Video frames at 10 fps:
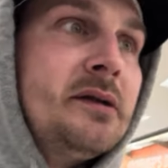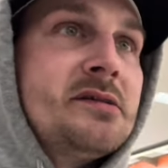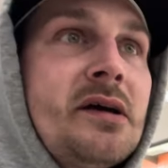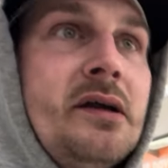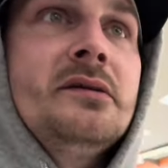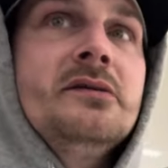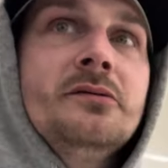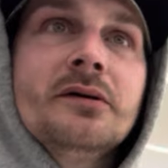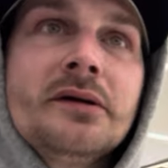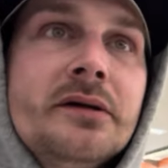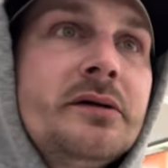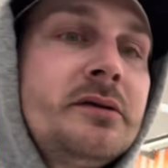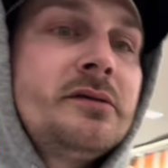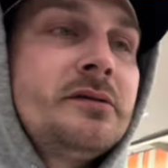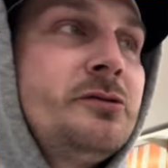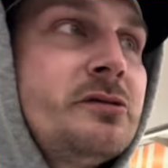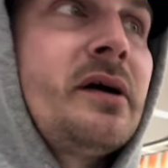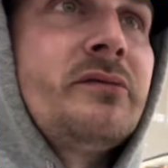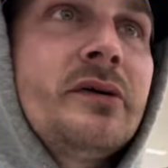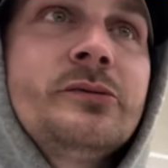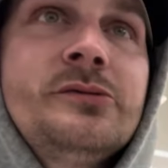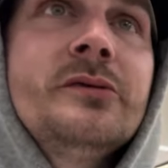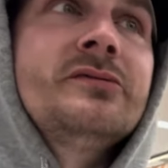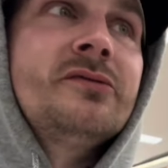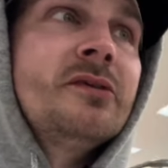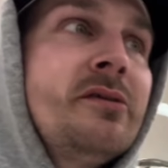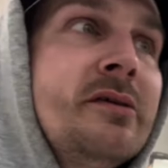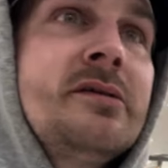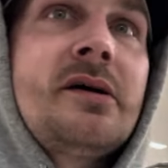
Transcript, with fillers: Decided to drive out to a further